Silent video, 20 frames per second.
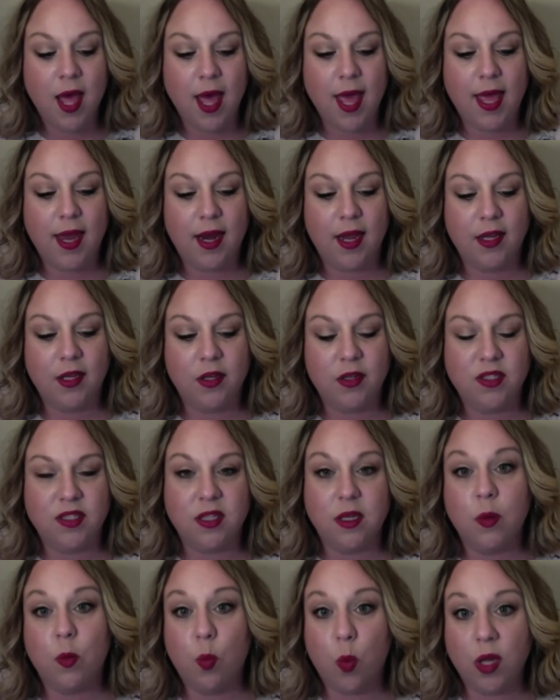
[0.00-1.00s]
And I use
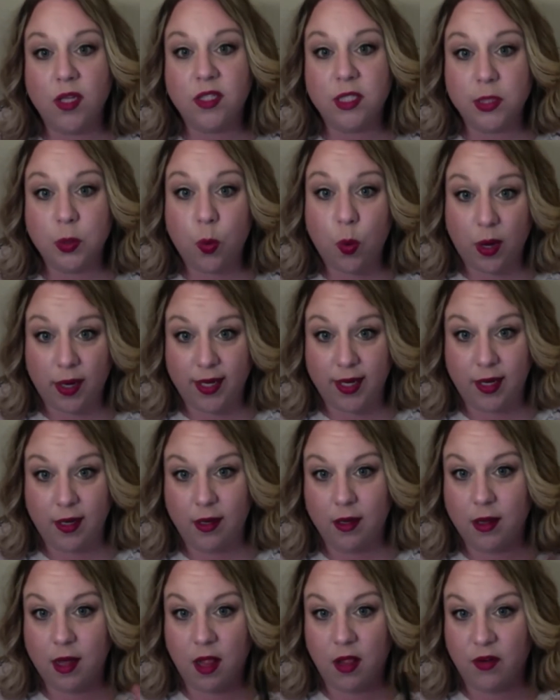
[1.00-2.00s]
the
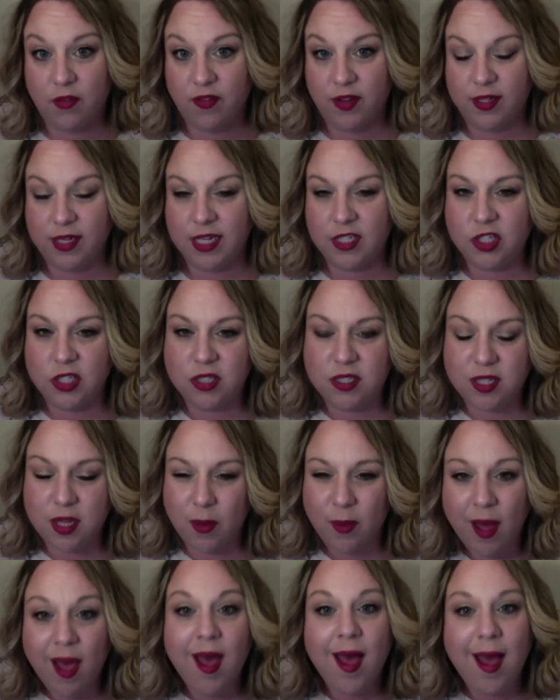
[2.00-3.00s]
120 color foundation,
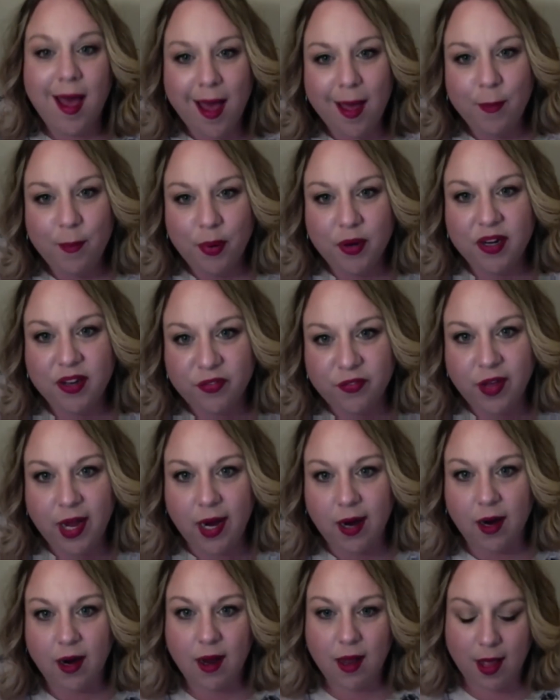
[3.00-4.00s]
so I'm pretty
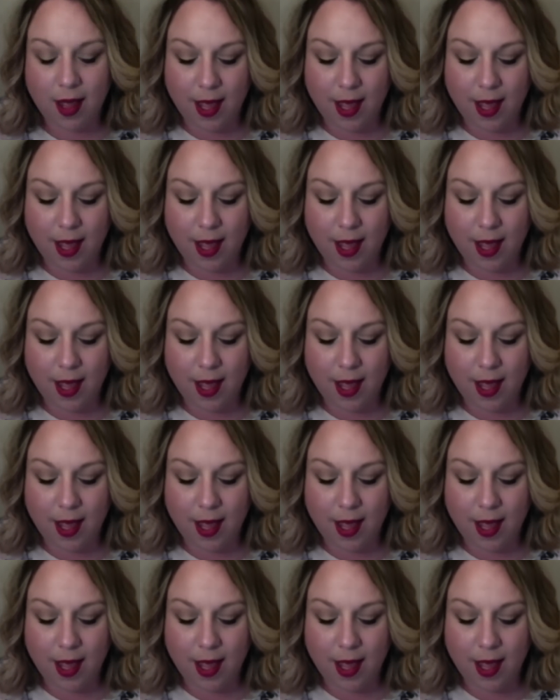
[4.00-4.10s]
fair.